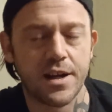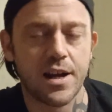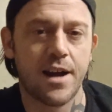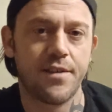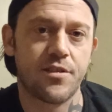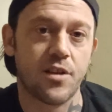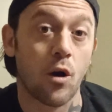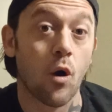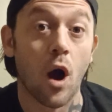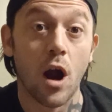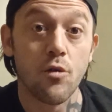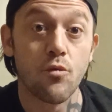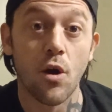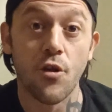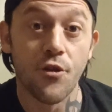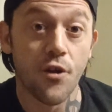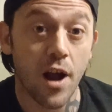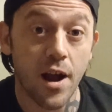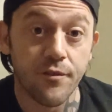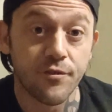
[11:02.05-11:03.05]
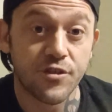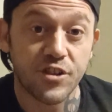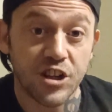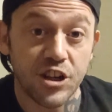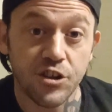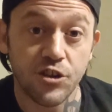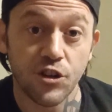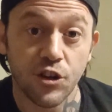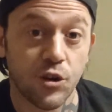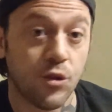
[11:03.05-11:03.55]
of knives, oh, I'd rather have
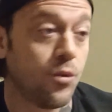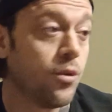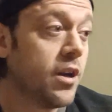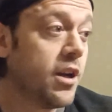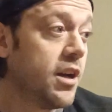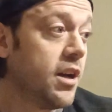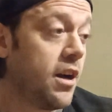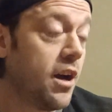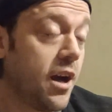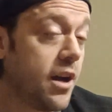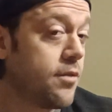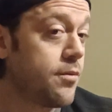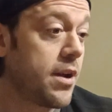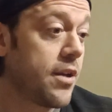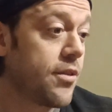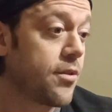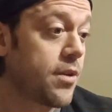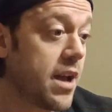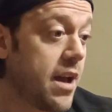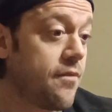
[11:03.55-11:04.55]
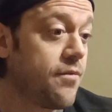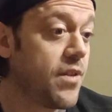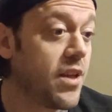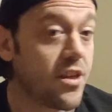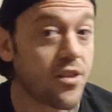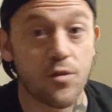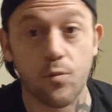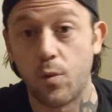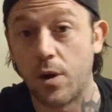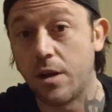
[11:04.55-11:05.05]
D2, I'd rather have
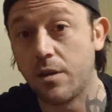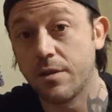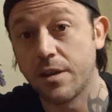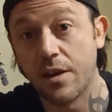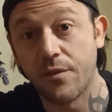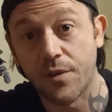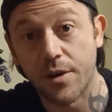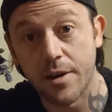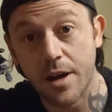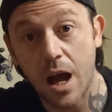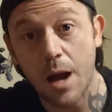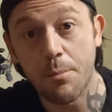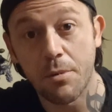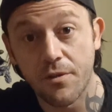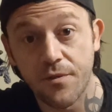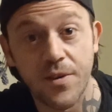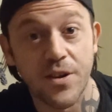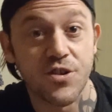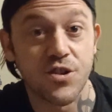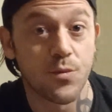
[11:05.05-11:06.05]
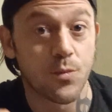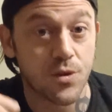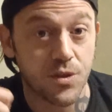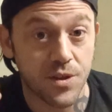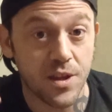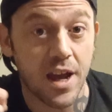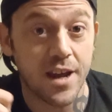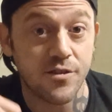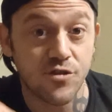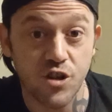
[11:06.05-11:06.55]
this. Well, if you're not proficient with
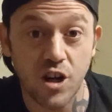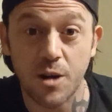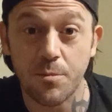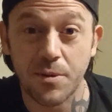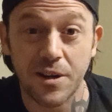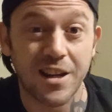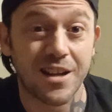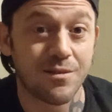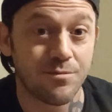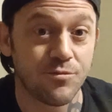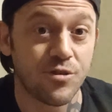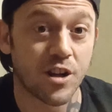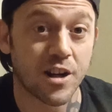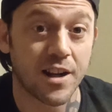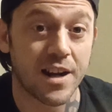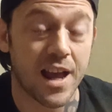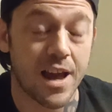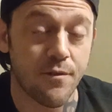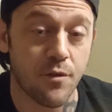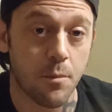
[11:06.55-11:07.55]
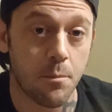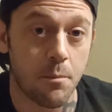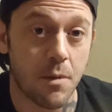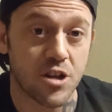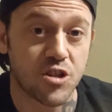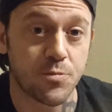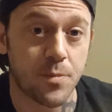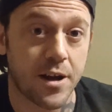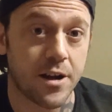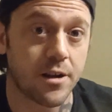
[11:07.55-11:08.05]
knife sharpening, you're gonna have a
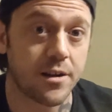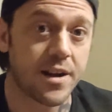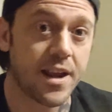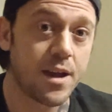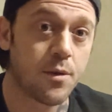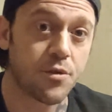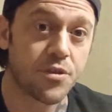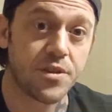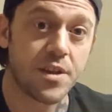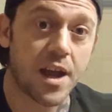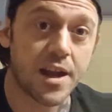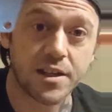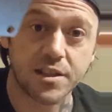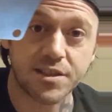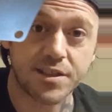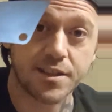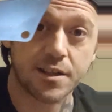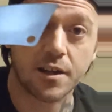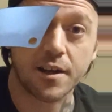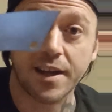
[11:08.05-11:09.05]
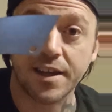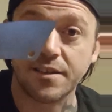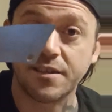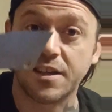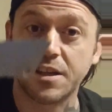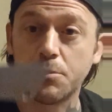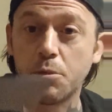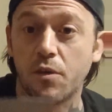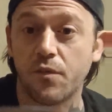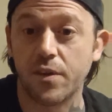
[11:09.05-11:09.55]
much better day with 9CR
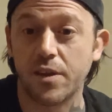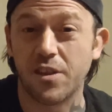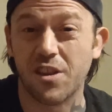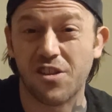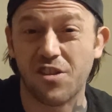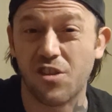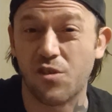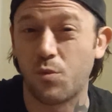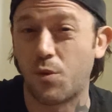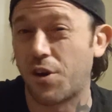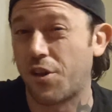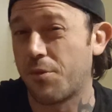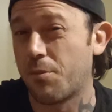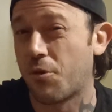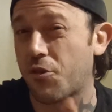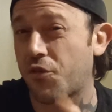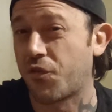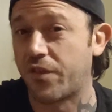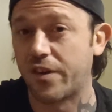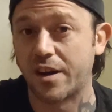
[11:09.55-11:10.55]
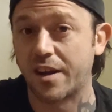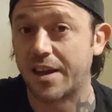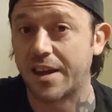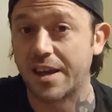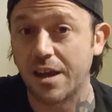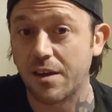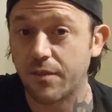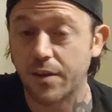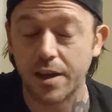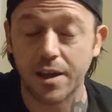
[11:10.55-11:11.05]
18 MOV. This is one of the most
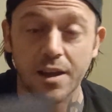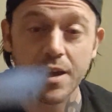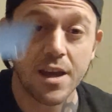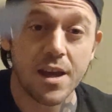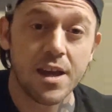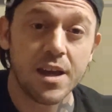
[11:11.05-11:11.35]
forgiving,